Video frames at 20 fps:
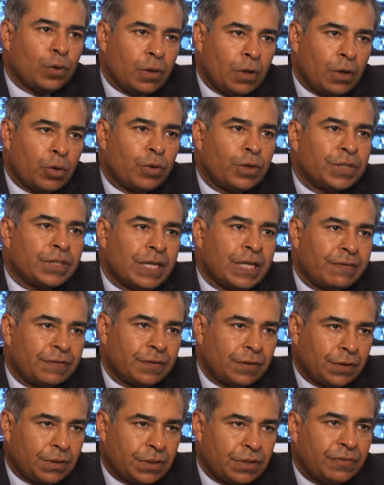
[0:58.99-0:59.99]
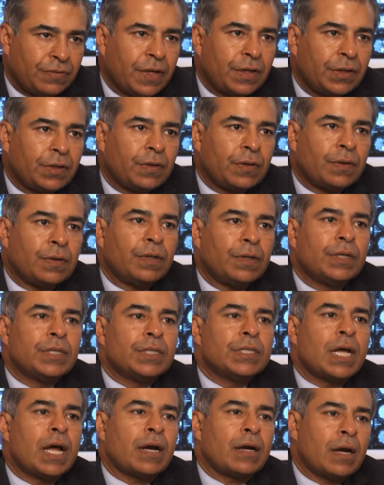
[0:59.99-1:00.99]
or the lower esophageal sphincter
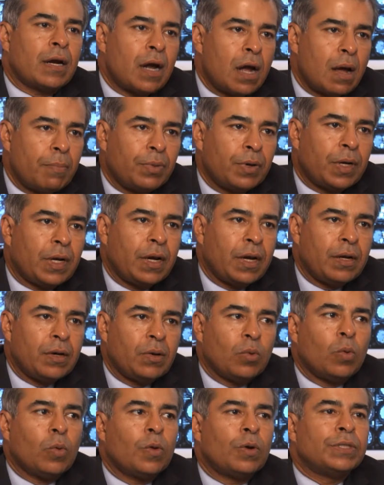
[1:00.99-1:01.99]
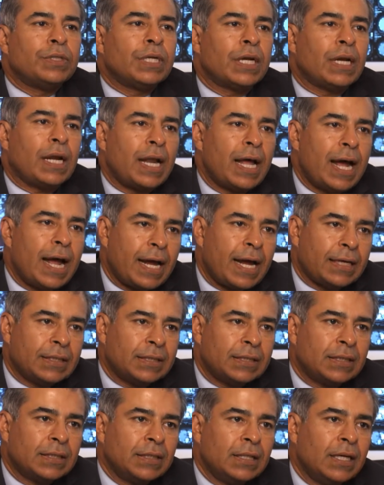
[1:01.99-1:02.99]
is not competent or is
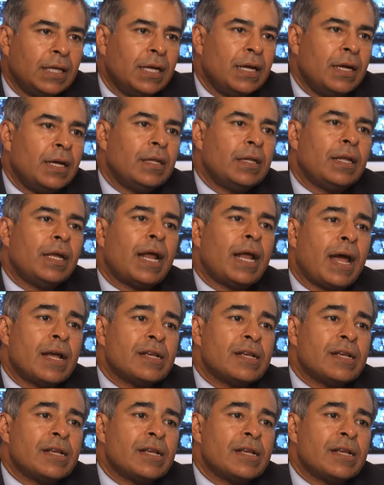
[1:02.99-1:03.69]
lax, then